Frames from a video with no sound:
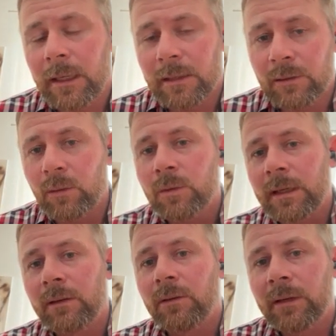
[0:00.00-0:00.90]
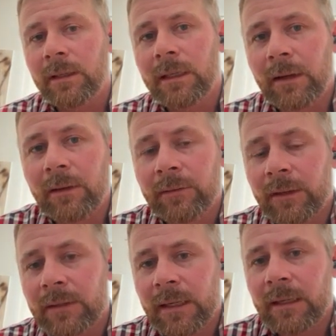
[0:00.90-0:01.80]
yeah, so also look at, if
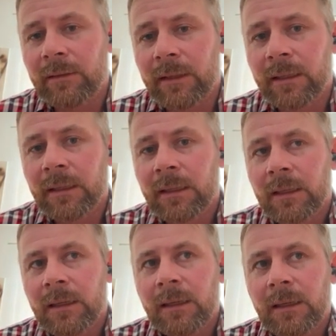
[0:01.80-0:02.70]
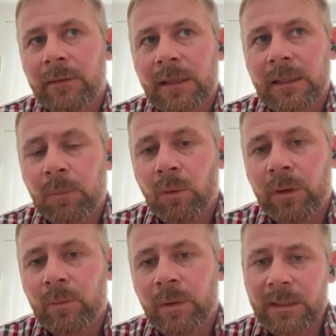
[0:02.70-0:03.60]
there's anything, if there's a
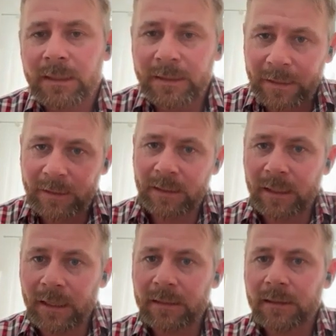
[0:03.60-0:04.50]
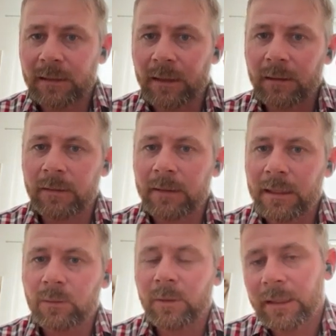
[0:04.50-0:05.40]
point where she destinates, and
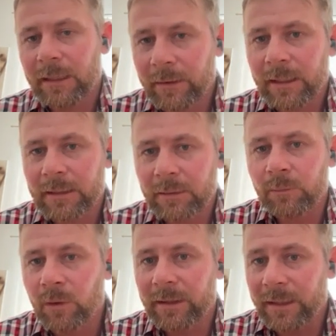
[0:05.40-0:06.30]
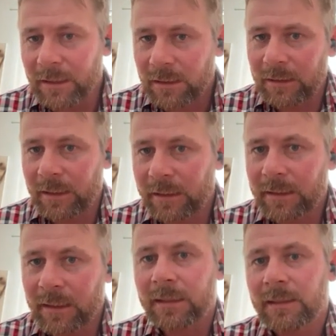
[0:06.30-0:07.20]
that's where you go, actually, right there, she
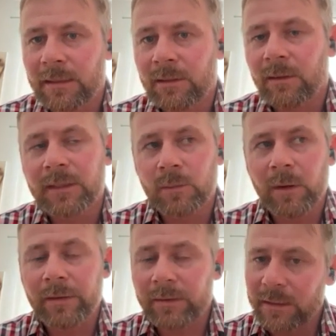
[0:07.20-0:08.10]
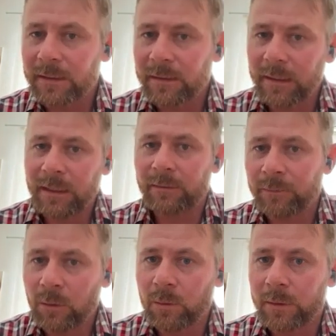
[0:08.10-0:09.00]
destinates, so she's obviously worried and she's thinking
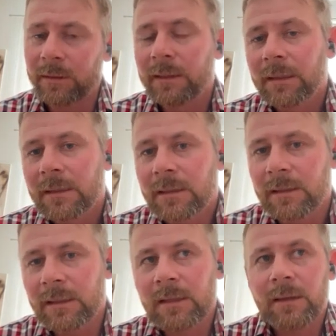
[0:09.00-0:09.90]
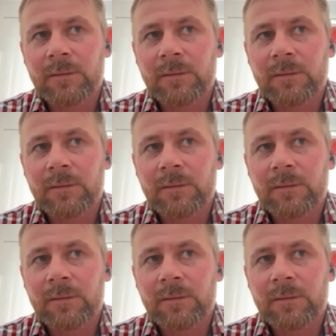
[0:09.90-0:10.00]
forward. So she's